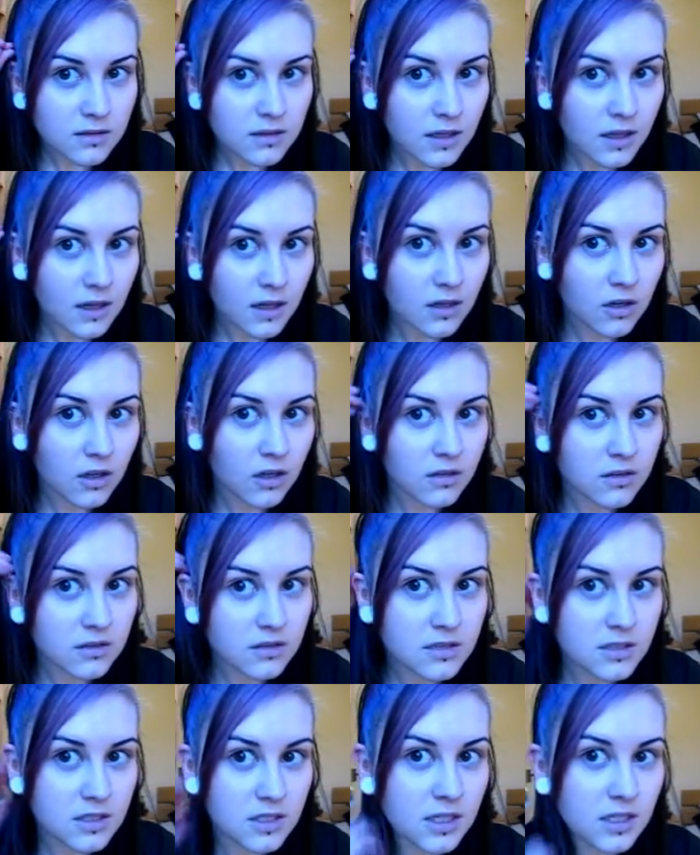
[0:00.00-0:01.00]
See, I can't
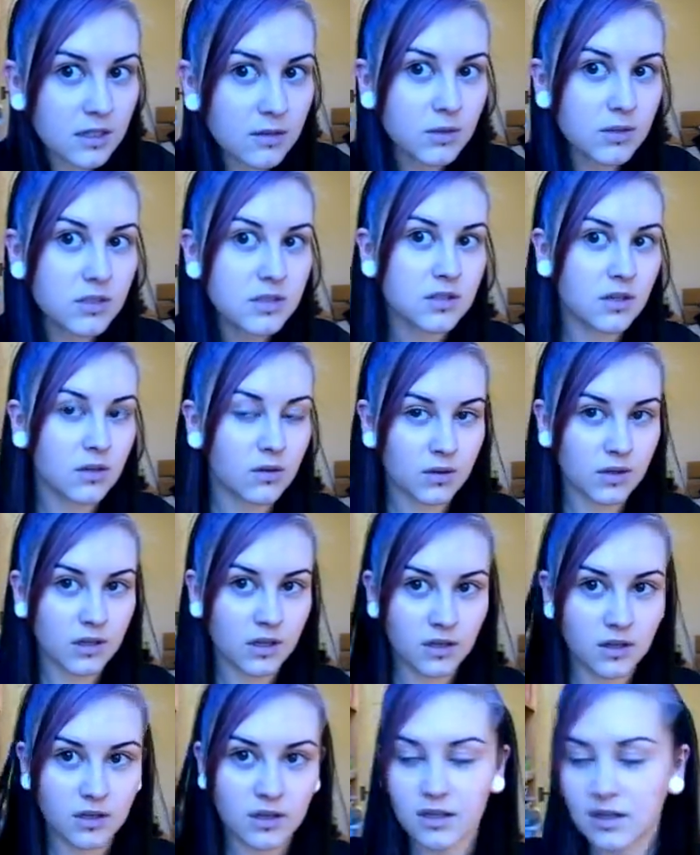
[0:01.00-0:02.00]
see what's going
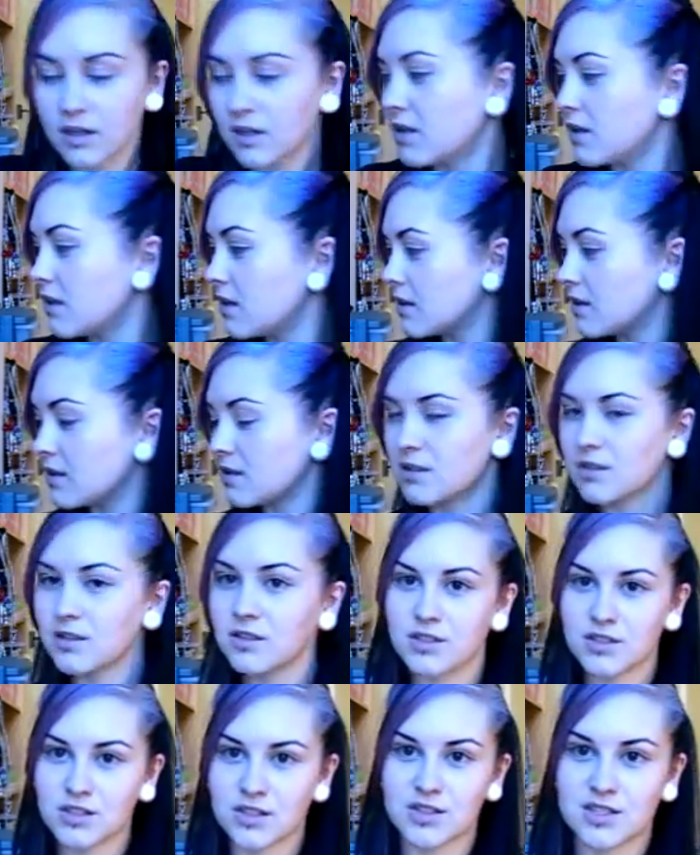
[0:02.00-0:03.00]
on.
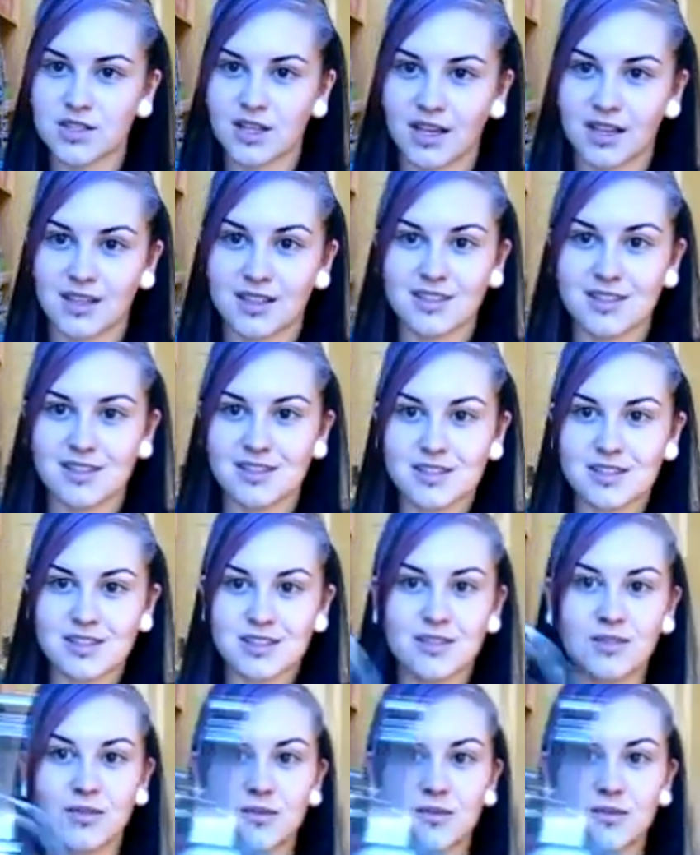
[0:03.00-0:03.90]
2 seconds.